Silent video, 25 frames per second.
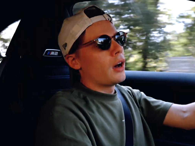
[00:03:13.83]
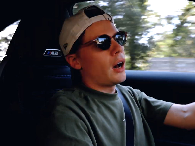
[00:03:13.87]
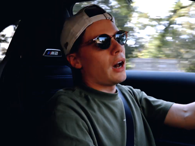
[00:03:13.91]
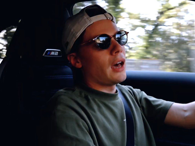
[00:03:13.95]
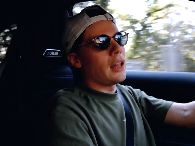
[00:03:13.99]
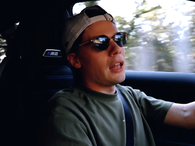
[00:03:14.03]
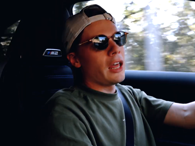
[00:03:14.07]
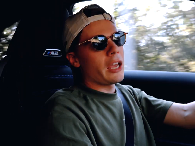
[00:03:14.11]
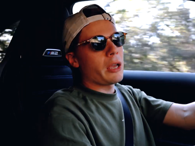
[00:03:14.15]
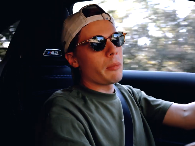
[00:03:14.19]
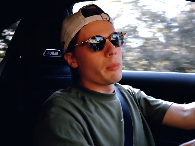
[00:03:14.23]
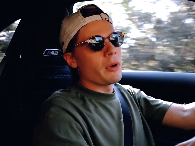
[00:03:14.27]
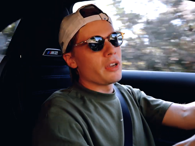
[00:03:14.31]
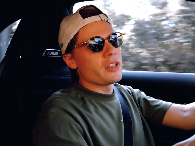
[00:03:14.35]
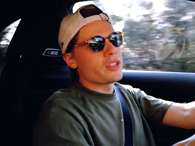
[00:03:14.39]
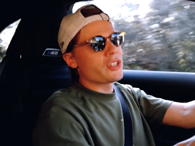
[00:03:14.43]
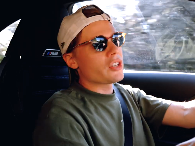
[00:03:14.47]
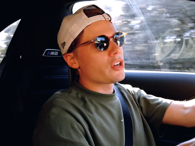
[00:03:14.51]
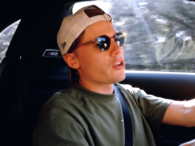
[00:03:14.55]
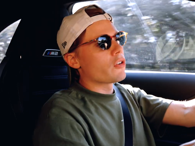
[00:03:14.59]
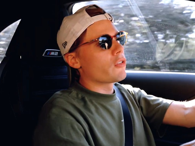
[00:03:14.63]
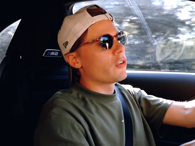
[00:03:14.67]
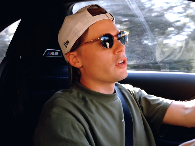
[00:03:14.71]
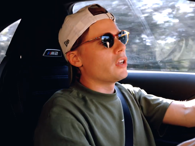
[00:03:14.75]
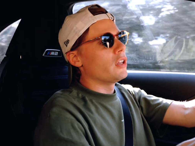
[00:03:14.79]
I like my
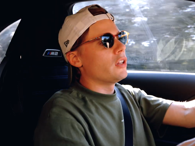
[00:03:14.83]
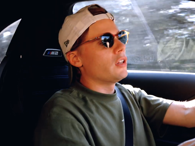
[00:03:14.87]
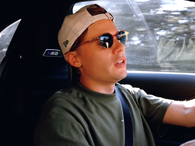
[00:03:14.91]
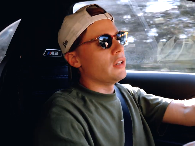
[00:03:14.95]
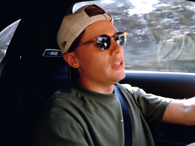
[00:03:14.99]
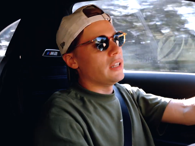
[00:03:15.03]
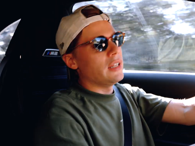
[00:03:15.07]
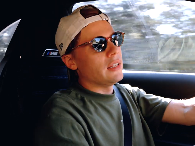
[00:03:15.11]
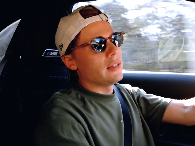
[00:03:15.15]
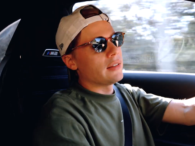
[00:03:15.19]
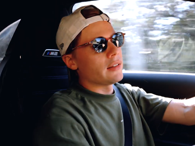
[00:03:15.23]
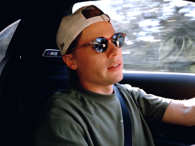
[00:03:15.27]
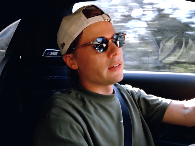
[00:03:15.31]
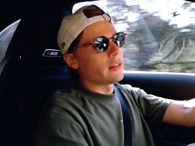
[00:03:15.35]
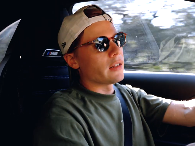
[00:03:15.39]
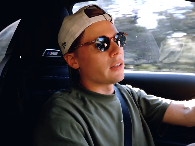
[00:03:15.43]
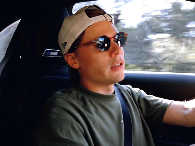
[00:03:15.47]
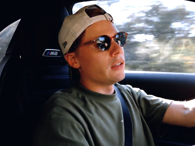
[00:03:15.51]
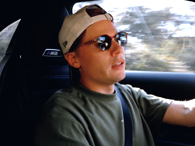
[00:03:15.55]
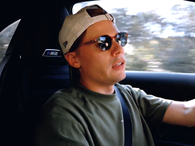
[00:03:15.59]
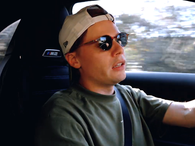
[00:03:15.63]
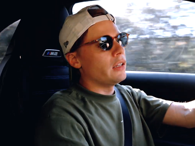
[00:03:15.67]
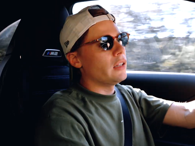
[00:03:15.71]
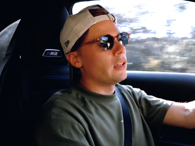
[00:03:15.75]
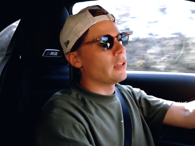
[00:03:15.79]
screen neat and
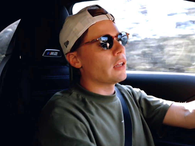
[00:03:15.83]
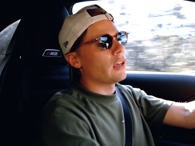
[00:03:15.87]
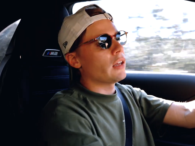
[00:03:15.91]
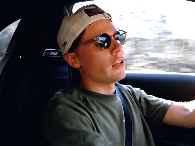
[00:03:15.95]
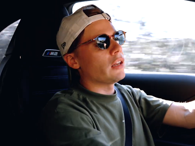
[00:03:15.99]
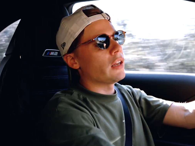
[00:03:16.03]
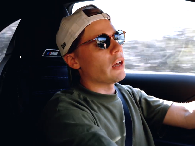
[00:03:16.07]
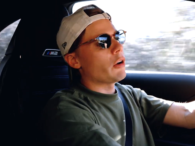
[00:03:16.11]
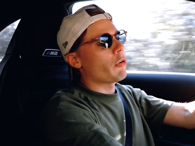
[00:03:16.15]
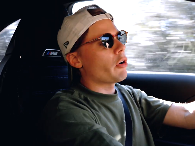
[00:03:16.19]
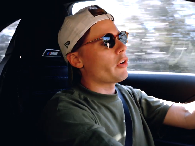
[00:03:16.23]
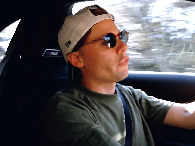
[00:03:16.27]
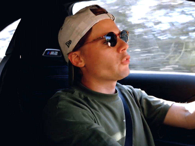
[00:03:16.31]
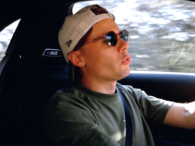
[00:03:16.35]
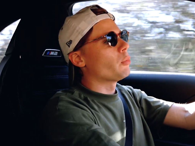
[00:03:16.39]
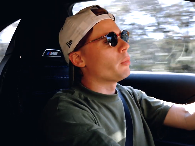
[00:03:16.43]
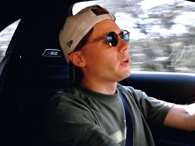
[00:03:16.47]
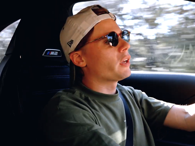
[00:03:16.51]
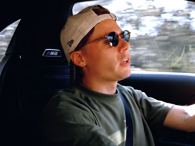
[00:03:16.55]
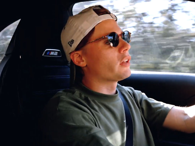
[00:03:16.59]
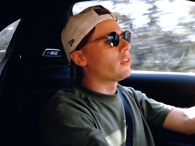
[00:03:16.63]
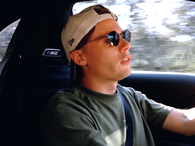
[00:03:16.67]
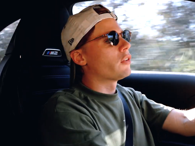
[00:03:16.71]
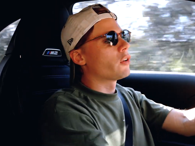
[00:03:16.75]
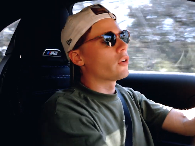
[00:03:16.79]
clean, and now I have to
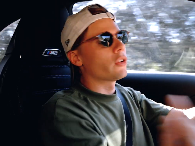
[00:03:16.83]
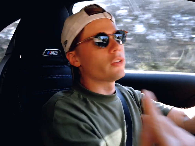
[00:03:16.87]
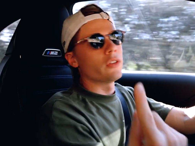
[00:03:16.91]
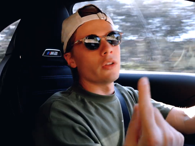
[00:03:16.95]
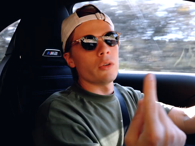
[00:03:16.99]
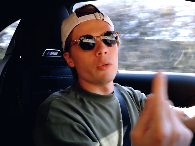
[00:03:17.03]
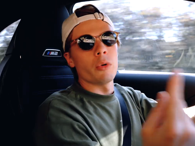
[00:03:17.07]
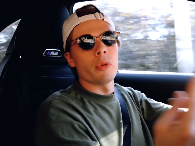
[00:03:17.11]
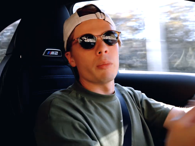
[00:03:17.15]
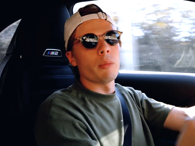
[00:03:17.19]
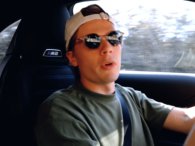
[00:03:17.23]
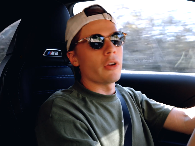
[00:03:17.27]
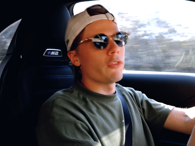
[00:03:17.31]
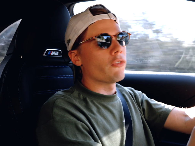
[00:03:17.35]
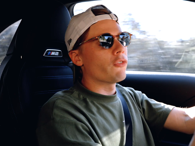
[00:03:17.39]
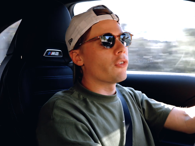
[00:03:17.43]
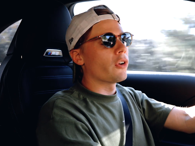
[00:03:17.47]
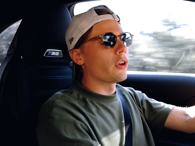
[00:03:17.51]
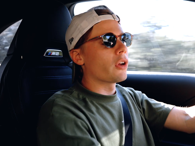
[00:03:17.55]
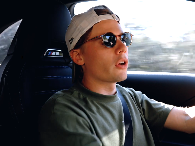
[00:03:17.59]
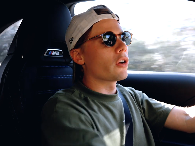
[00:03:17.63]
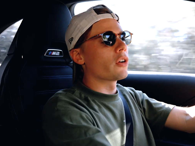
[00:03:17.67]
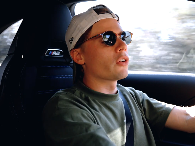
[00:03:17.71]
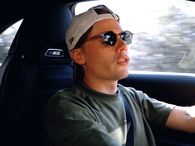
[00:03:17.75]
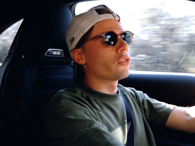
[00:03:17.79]
make it dirty with my
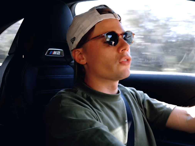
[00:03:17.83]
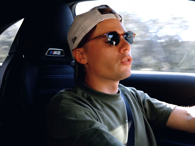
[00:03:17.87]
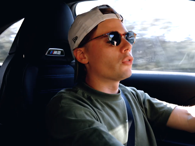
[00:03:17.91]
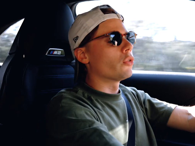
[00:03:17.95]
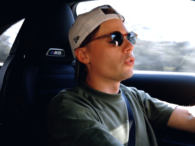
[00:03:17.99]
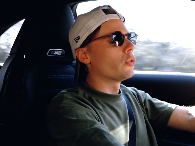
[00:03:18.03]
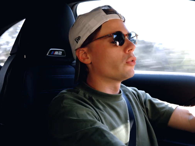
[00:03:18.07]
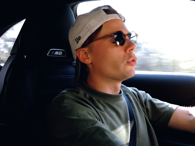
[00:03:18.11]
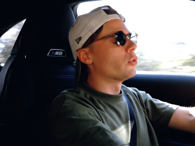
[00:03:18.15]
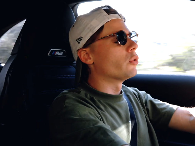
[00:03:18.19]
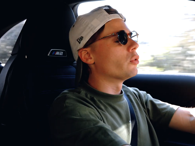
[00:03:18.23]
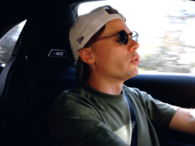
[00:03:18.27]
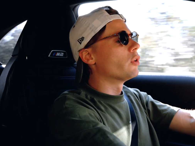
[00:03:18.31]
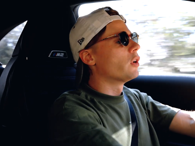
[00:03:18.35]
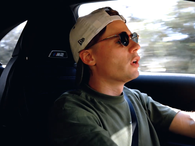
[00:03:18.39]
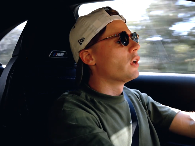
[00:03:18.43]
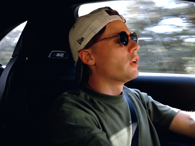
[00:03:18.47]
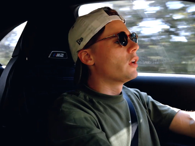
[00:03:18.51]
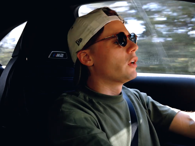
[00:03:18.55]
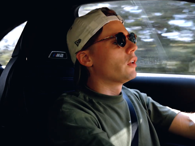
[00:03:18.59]
fingers to